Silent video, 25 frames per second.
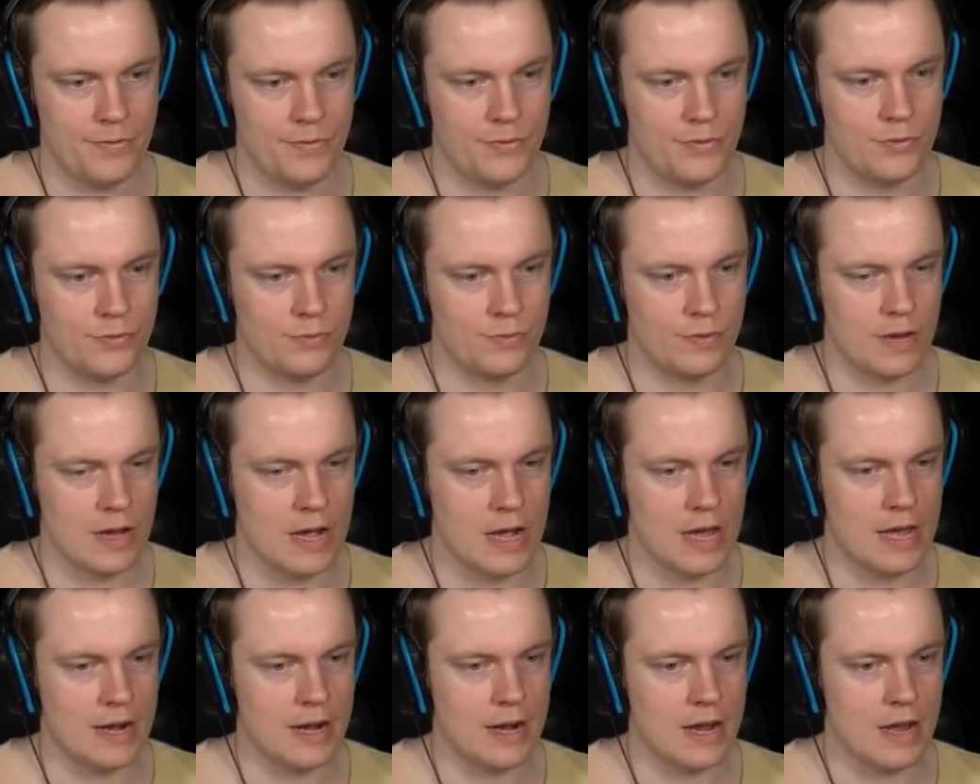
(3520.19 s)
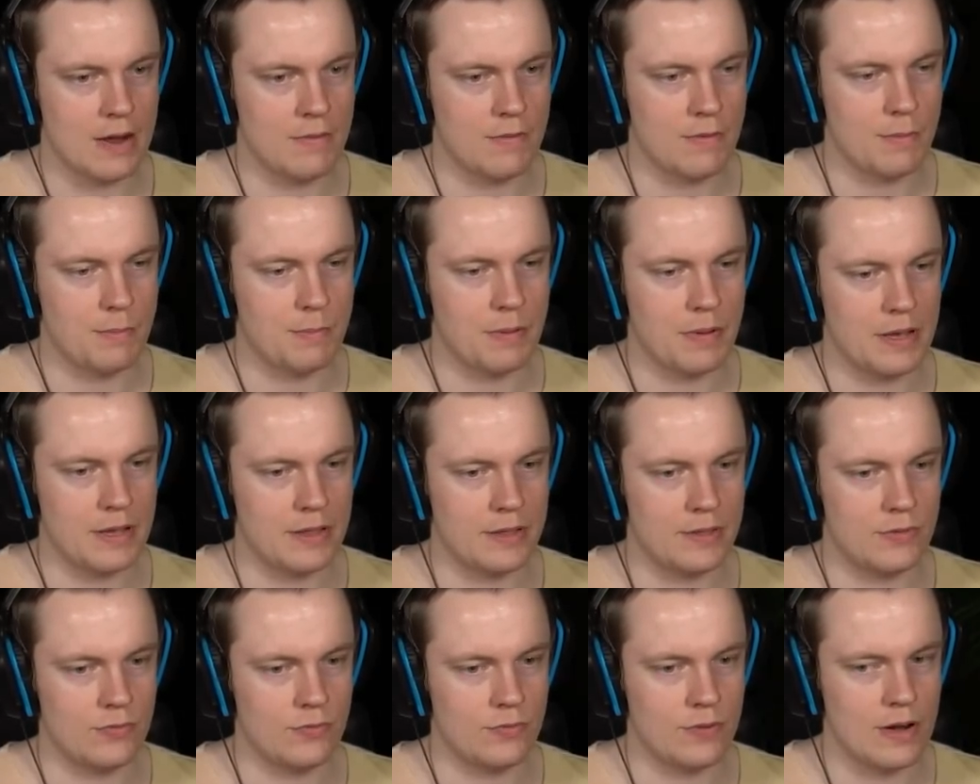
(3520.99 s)
Do not. I repeat,
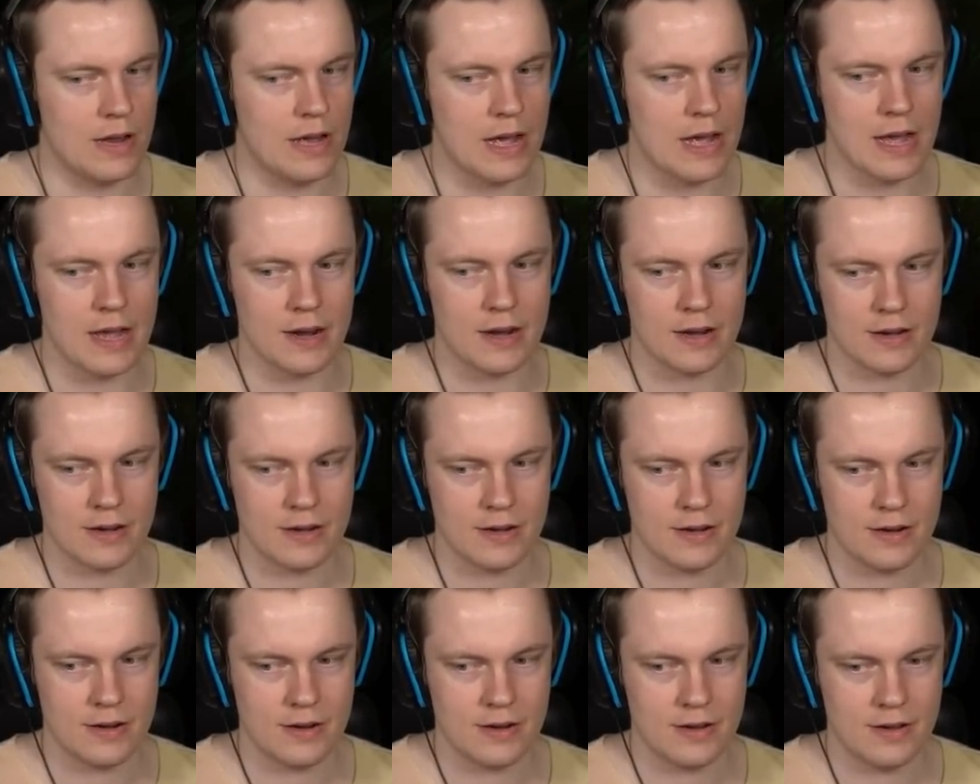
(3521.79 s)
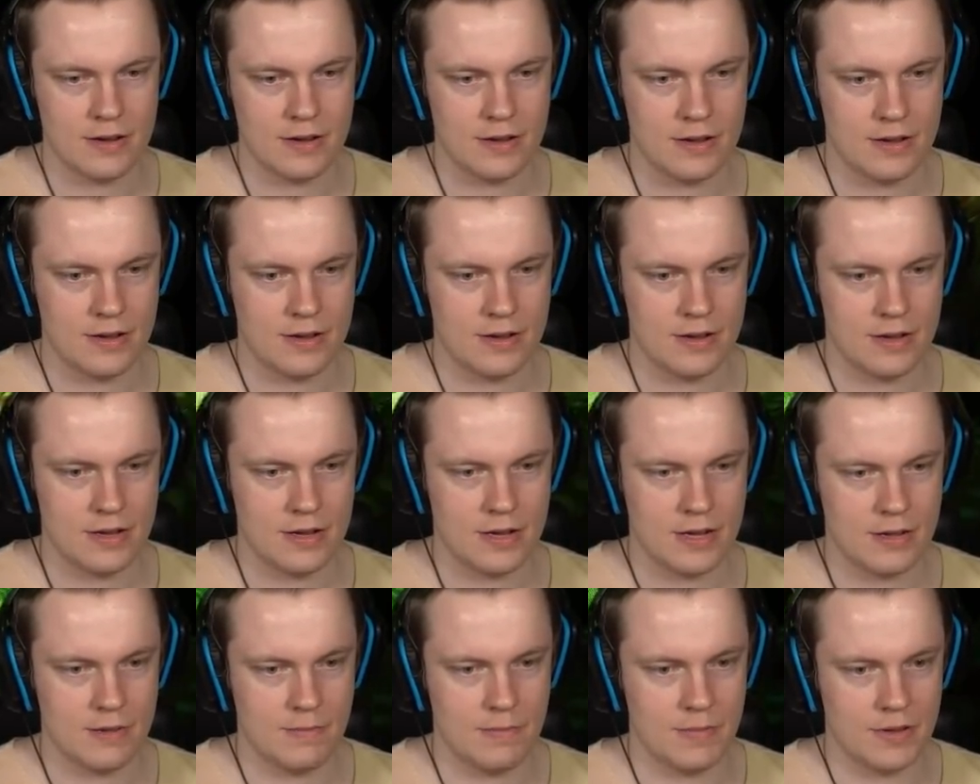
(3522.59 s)
do not.
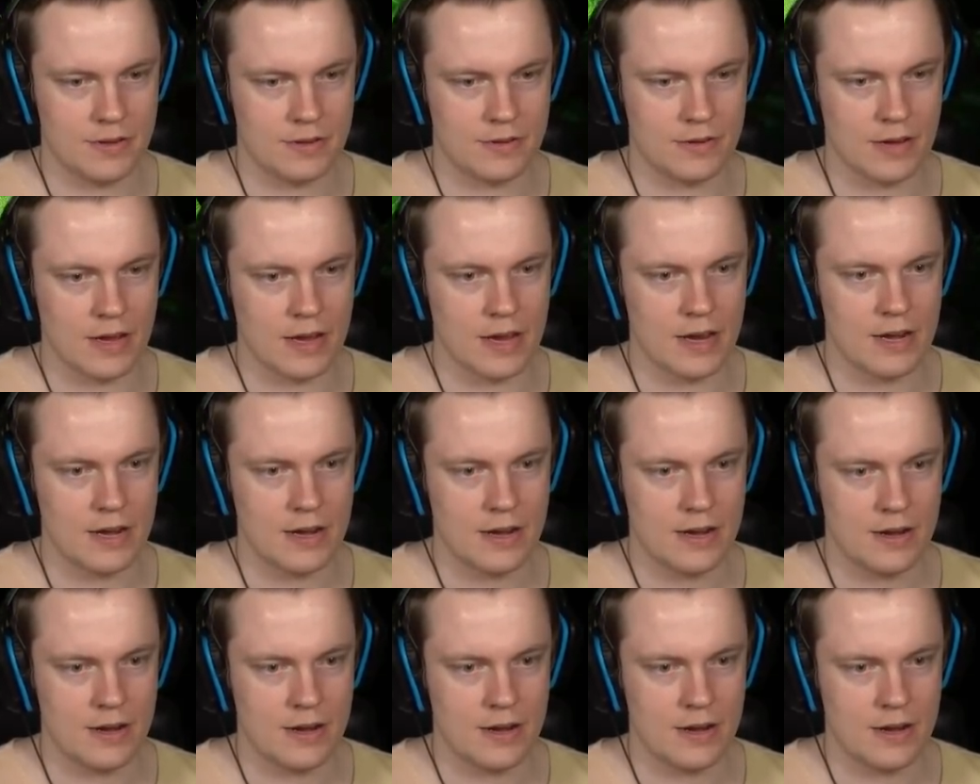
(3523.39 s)
Give me a sign.